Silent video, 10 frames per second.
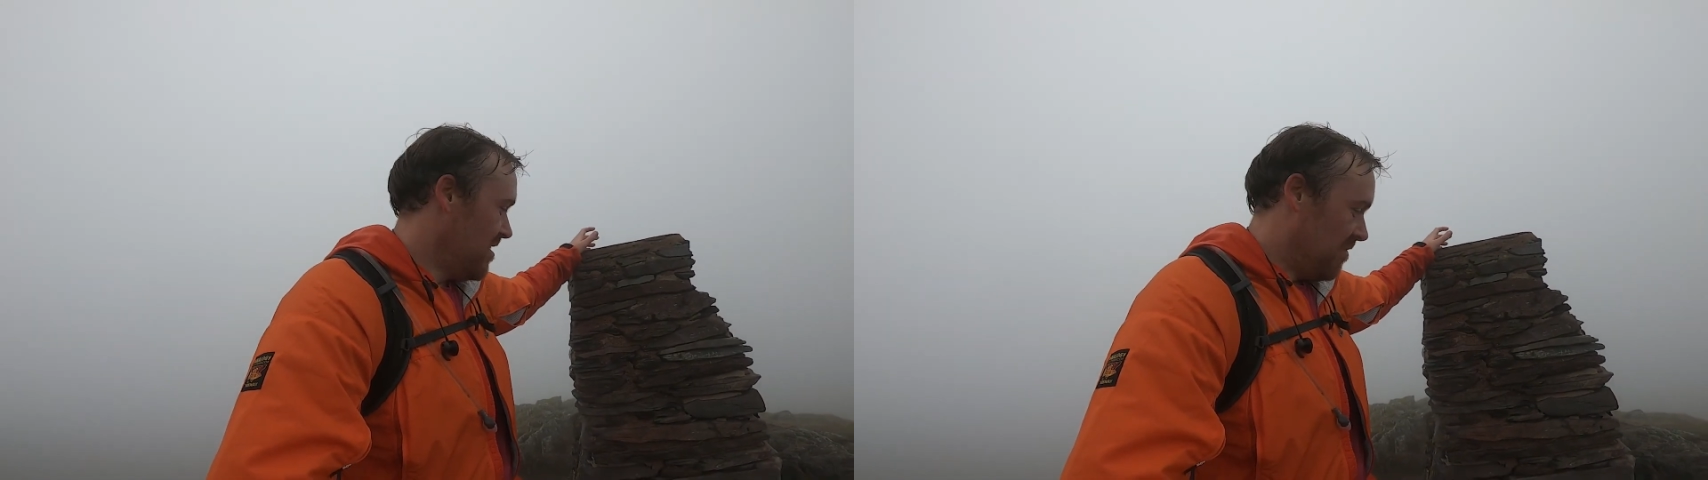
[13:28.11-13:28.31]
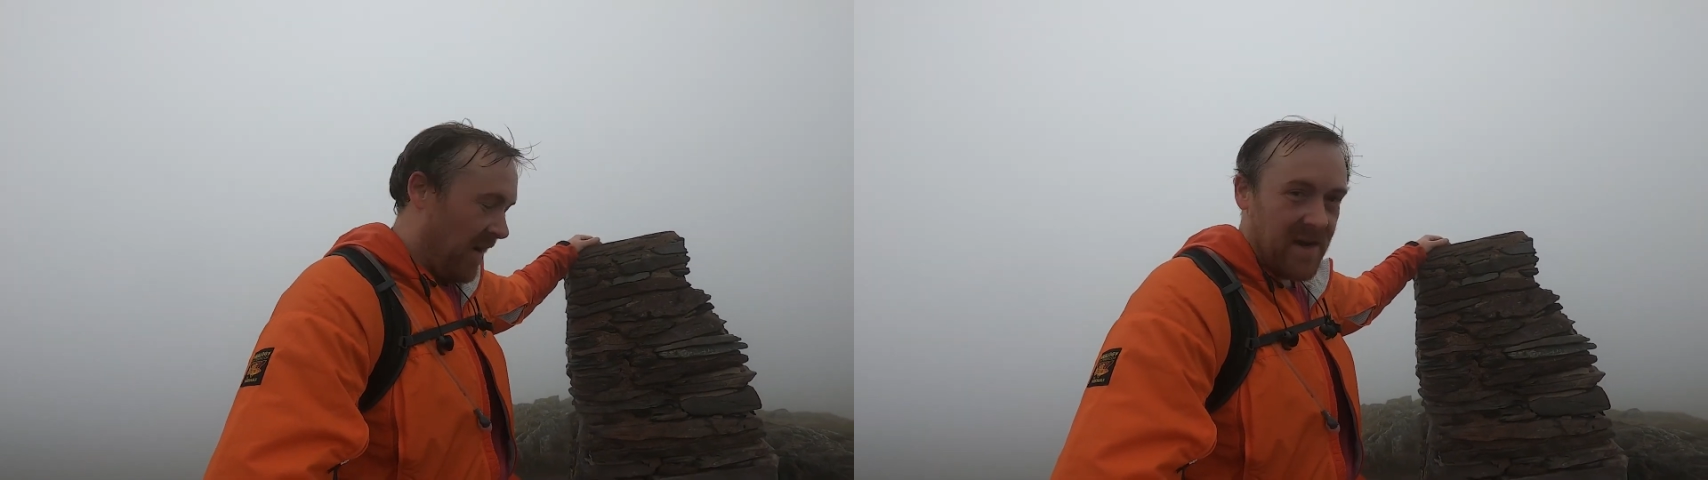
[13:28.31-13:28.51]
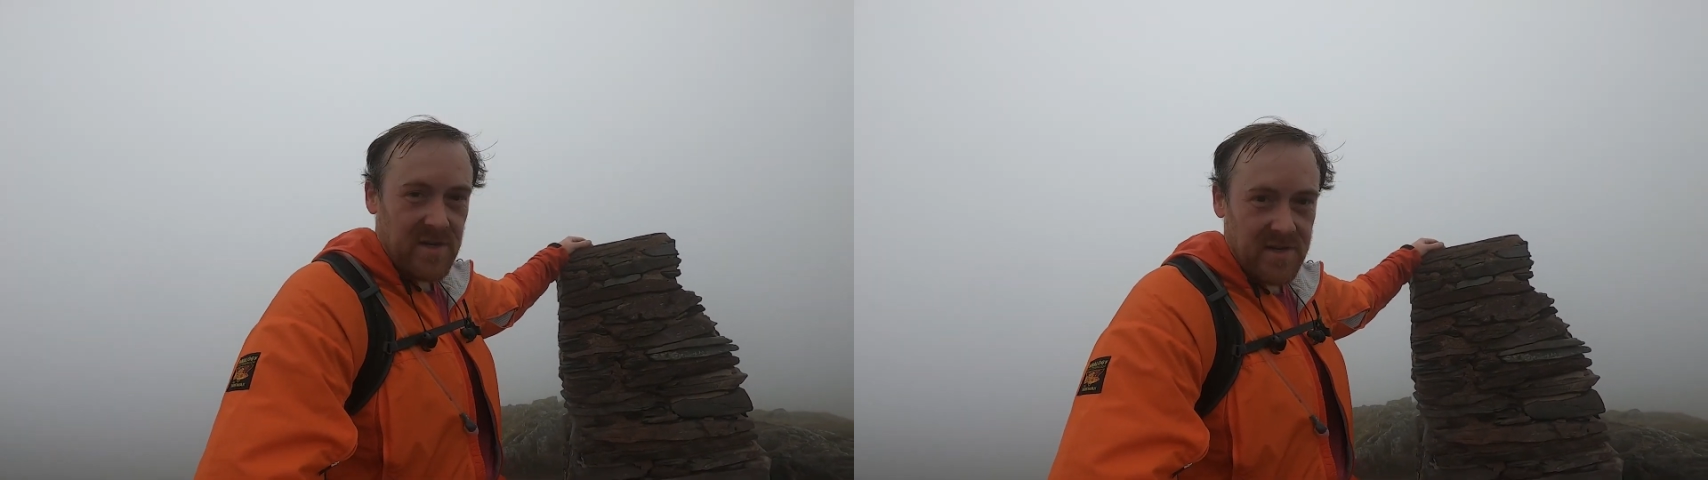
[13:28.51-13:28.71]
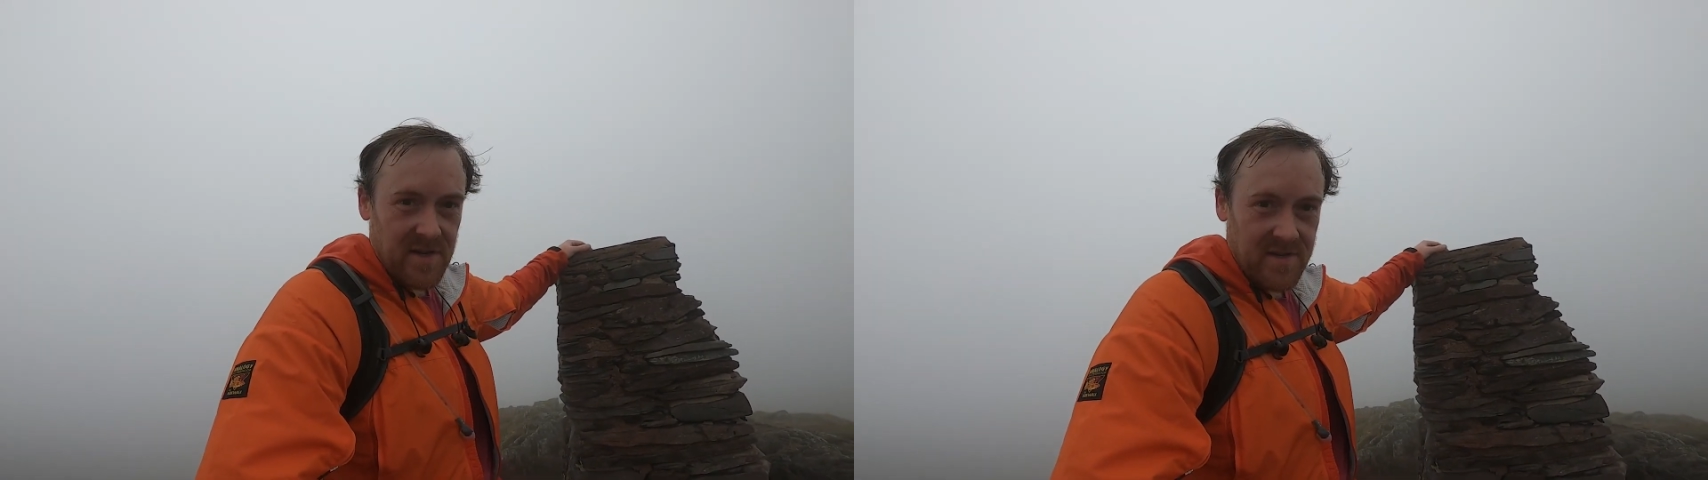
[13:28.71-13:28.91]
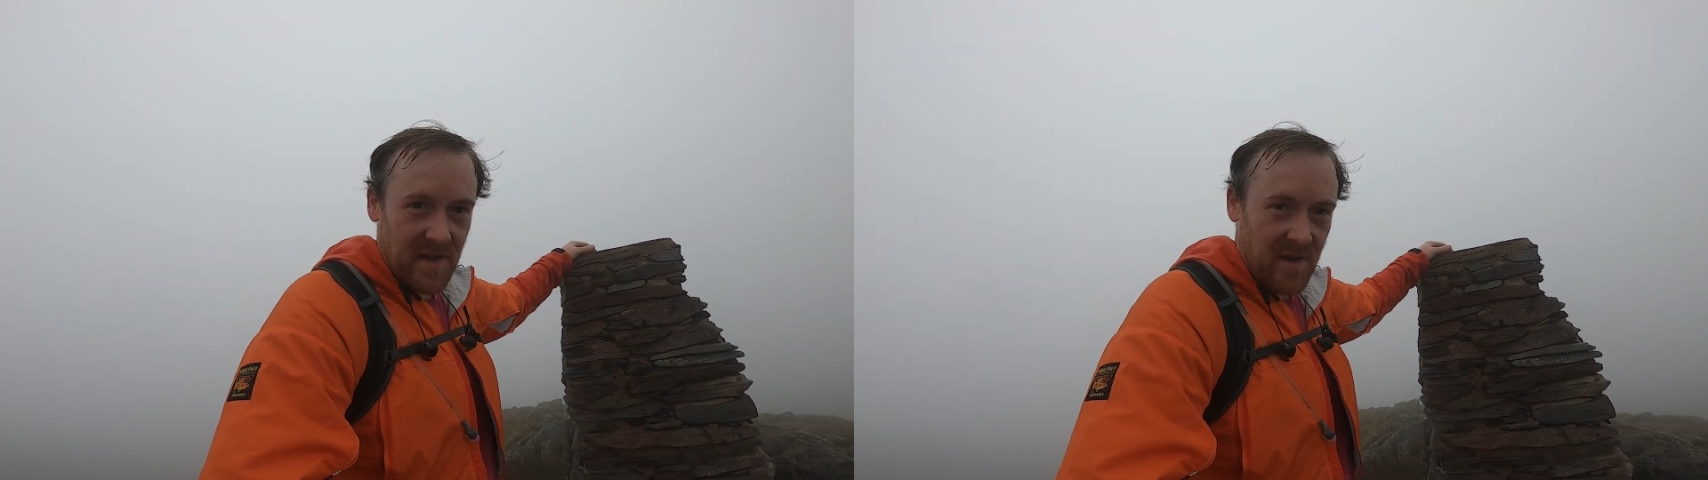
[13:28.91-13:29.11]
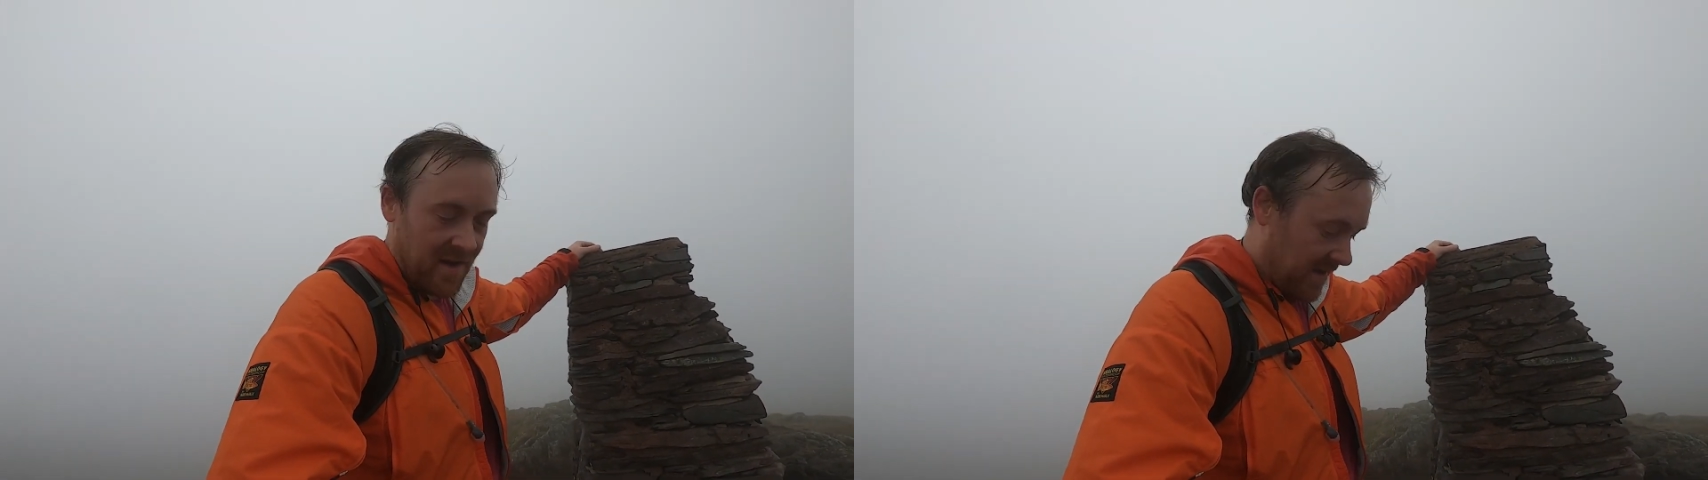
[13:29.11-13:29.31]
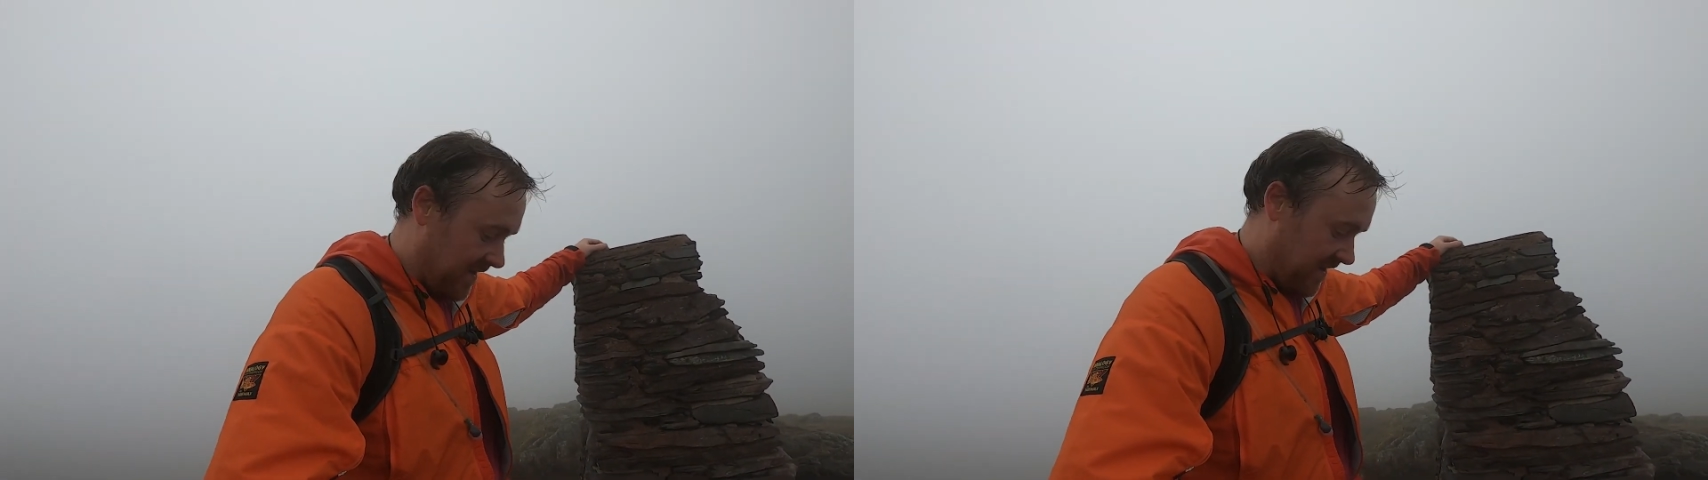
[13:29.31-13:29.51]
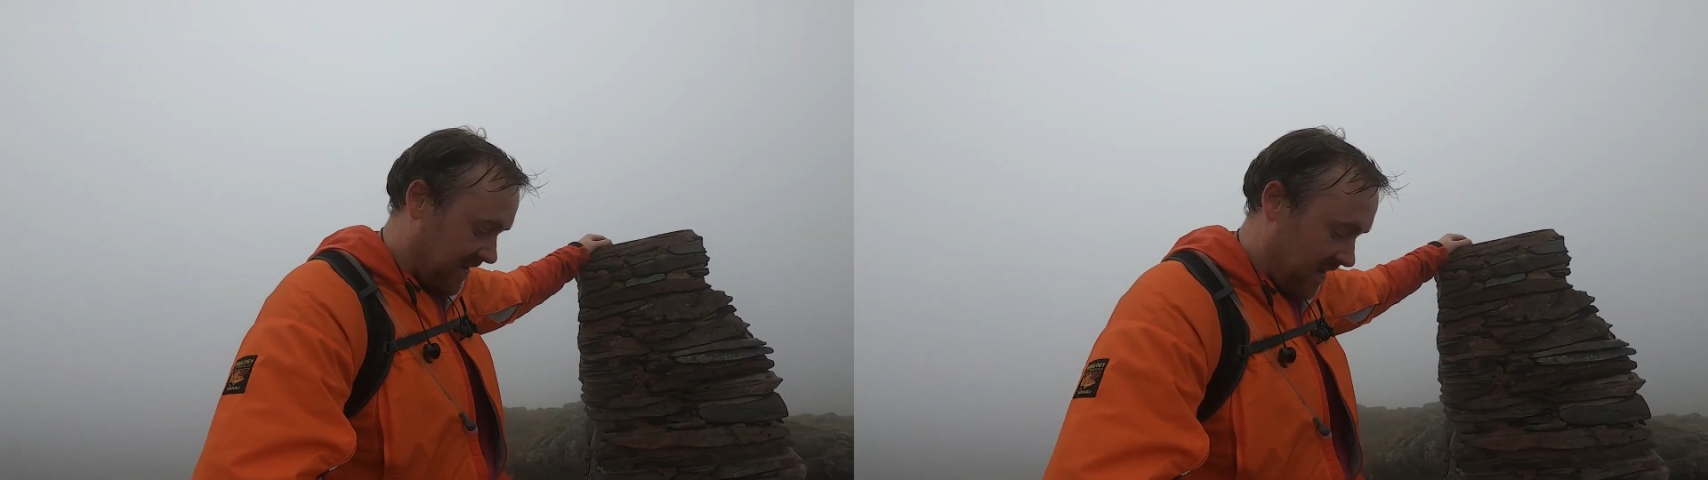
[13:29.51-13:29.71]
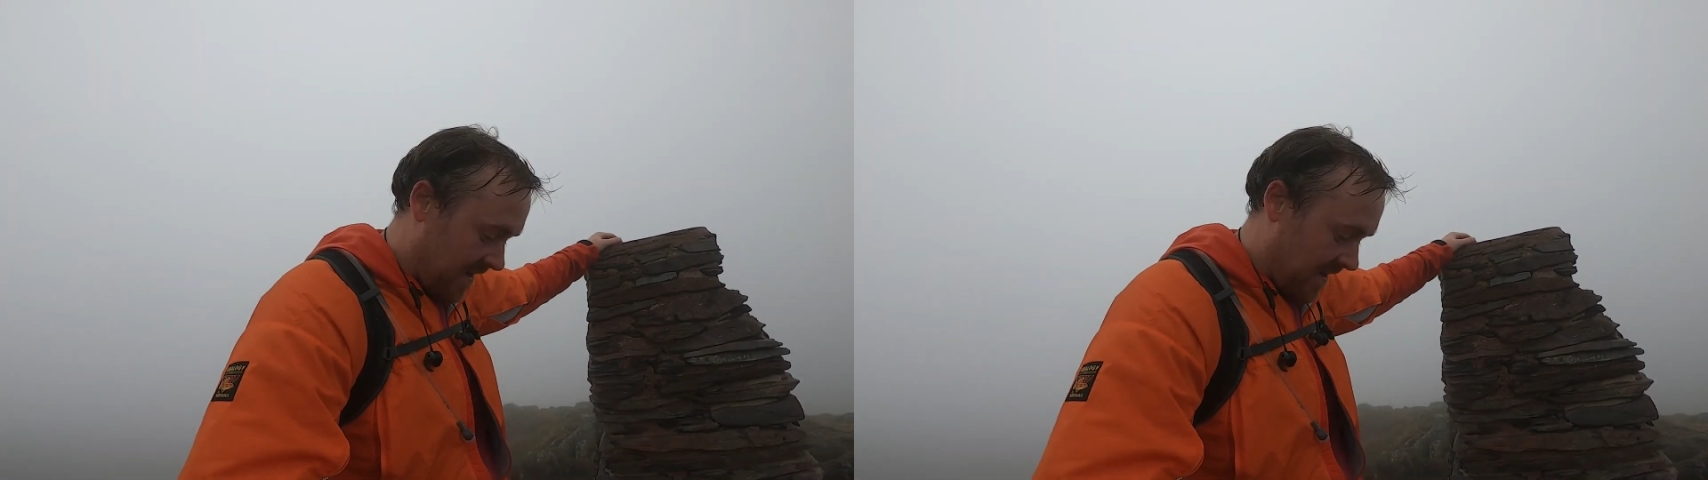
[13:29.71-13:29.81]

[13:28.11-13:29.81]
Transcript: but actually it turns out I didn't.